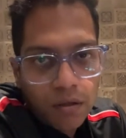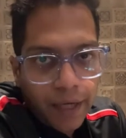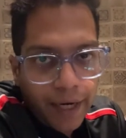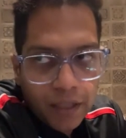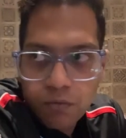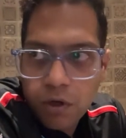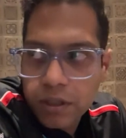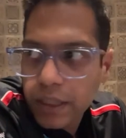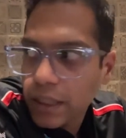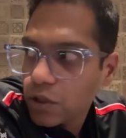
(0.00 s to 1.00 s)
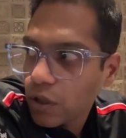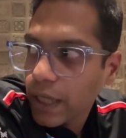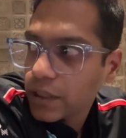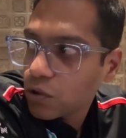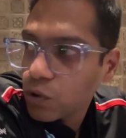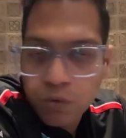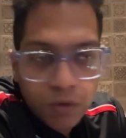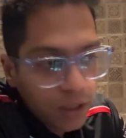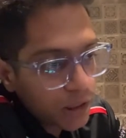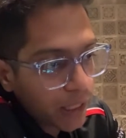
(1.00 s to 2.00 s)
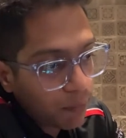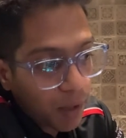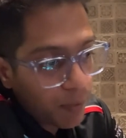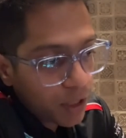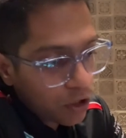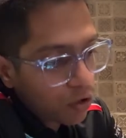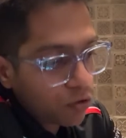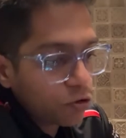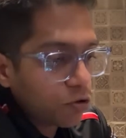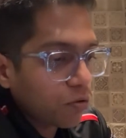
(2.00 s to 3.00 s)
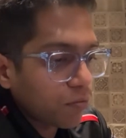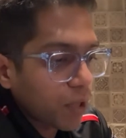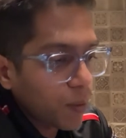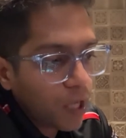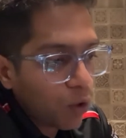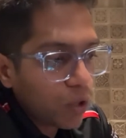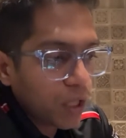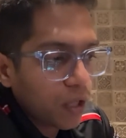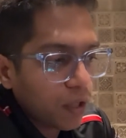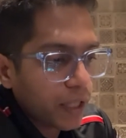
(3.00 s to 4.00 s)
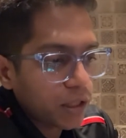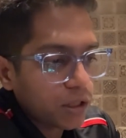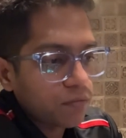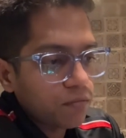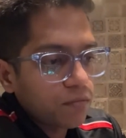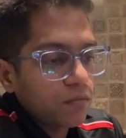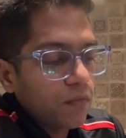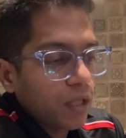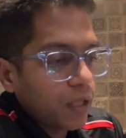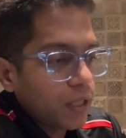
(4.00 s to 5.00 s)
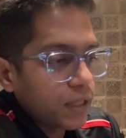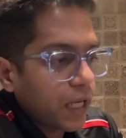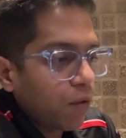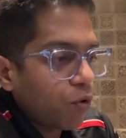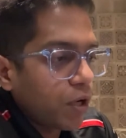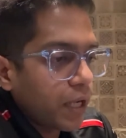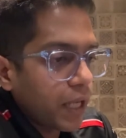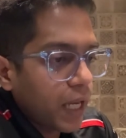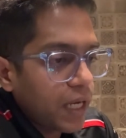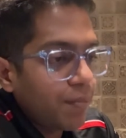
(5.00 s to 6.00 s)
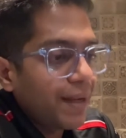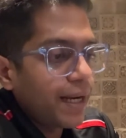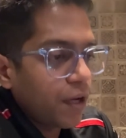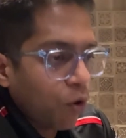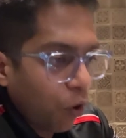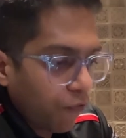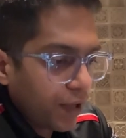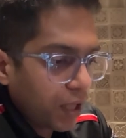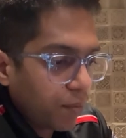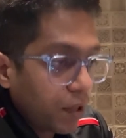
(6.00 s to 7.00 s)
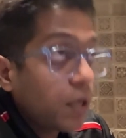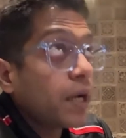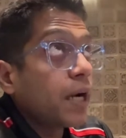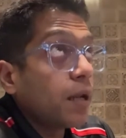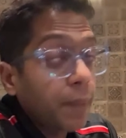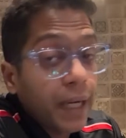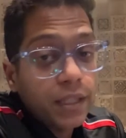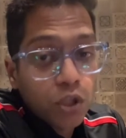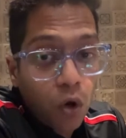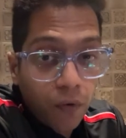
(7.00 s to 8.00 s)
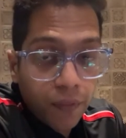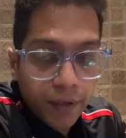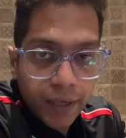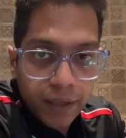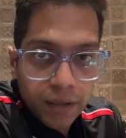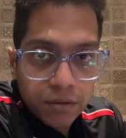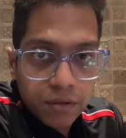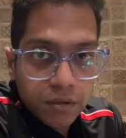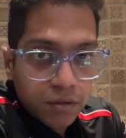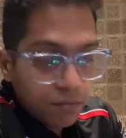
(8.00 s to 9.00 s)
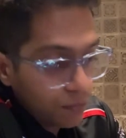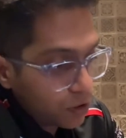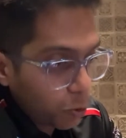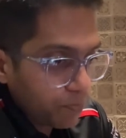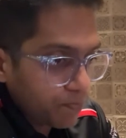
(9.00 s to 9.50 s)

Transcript: He doesn't want to say that July is too soon. He's saying maybe it's not too soon. Maybe I will cut rates. He's like, I wouldn't take any meeting off table. It depends on the data. So